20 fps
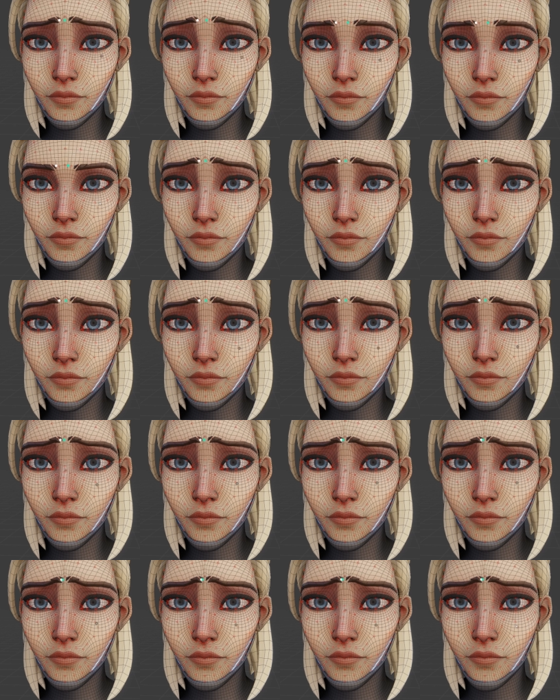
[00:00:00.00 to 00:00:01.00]
I quite
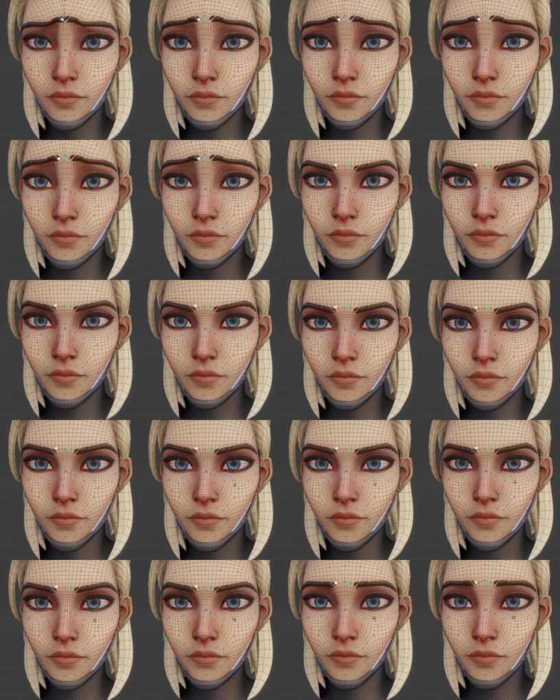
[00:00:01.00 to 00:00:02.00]
like how the
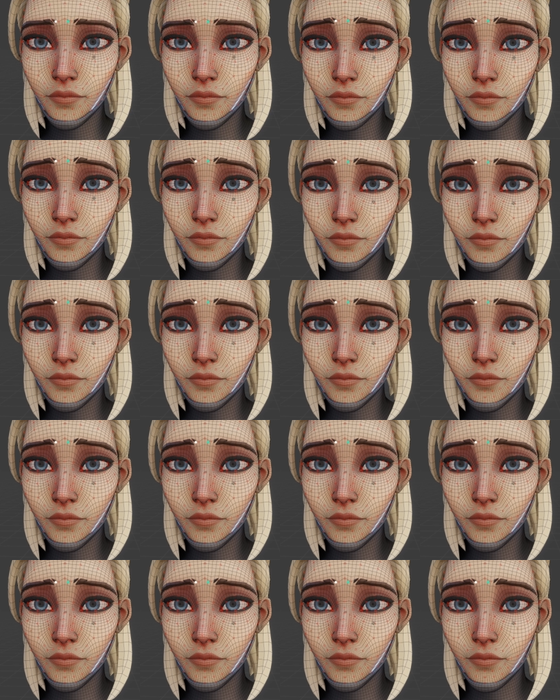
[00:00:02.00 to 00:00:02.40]
brows